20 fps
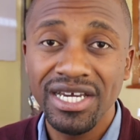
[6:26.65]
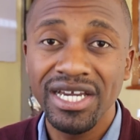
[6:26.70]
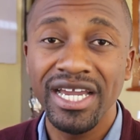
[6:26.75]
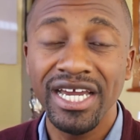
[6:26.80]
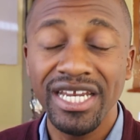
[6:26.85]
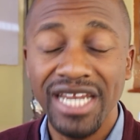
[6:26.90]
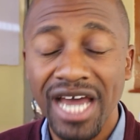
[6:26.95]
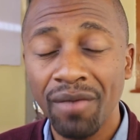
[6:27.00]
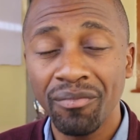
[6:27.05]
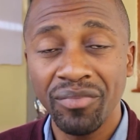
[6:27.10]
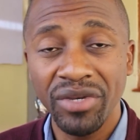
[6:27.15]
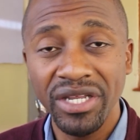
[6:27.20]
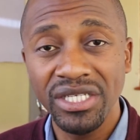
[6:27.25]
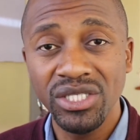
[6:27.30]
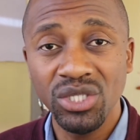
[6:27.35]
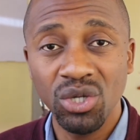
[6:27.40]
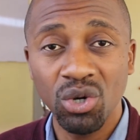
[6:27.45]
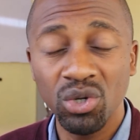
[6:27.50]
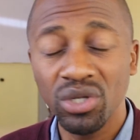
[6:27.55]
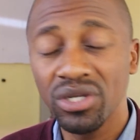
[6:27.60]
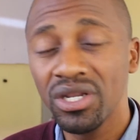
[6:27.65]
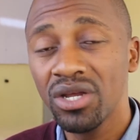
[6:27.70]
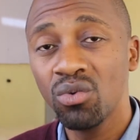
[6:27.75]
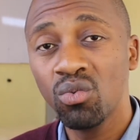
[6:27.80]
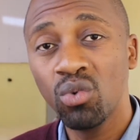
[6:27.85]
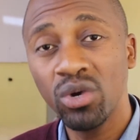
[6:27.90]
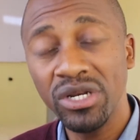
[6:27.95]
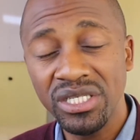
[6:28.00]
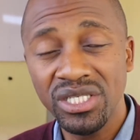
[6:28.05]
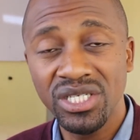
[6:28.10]
get updates on
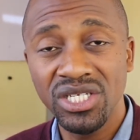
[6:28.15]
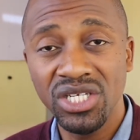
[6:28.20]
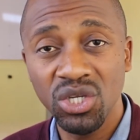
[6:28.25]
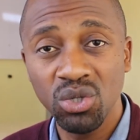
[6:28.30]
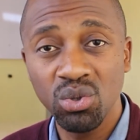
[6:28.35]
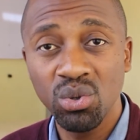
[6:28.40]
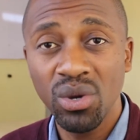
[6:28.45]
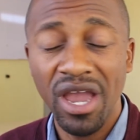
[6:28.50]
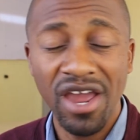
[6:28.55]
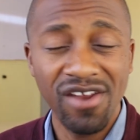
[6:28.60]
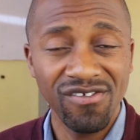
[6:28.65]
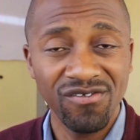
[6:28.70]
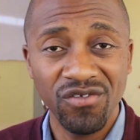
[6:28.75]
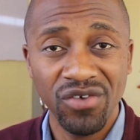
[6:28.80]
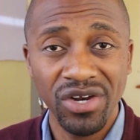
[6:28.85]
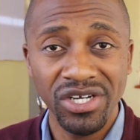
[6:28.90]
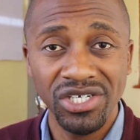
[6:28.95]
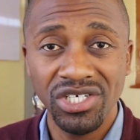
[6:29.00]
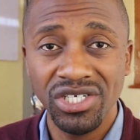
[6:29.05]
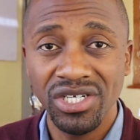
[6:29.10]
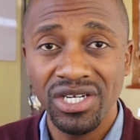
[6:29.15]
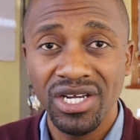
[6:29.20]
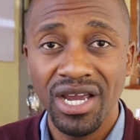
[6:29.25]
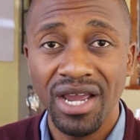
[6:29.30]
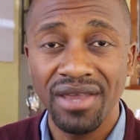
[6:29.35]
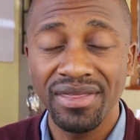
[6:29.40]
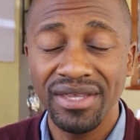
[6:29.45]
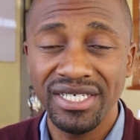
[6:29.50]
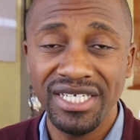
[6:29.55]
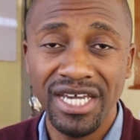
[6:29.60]
what is new and fresh
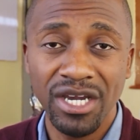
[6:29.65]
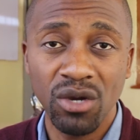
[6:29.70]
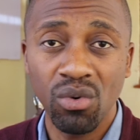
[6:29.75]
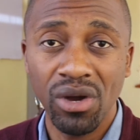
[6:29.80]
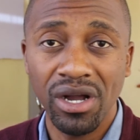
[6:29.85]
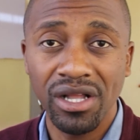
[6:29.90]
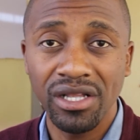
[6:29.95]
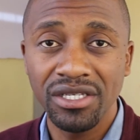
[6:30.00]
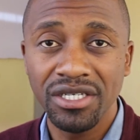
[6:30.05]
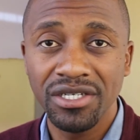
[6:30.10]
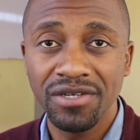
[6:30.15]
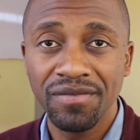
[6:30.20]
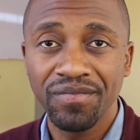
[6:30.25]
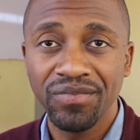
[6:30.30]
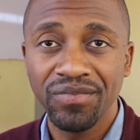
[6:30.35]
in the tech world.